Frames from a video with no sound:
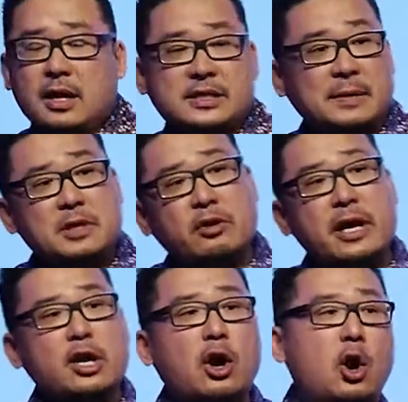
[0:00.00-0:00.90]
Some
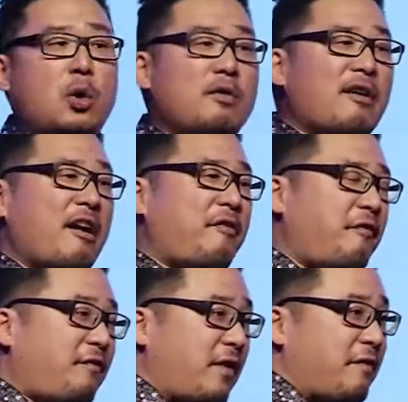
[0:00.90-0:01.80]
degree, your own
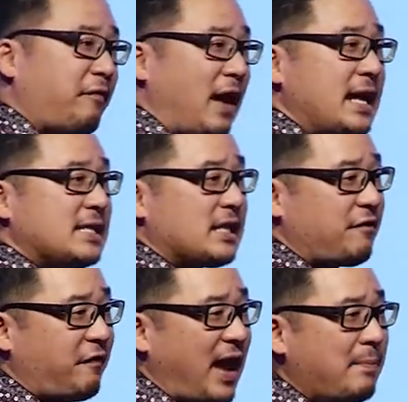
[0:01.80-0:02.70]
friends
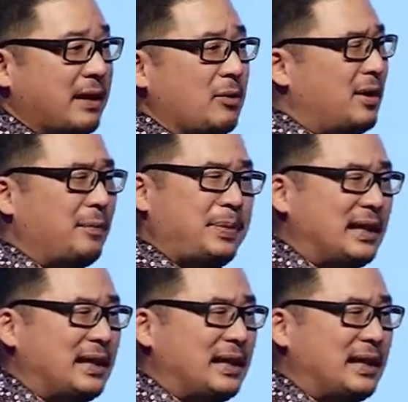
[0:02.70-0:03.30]
and family will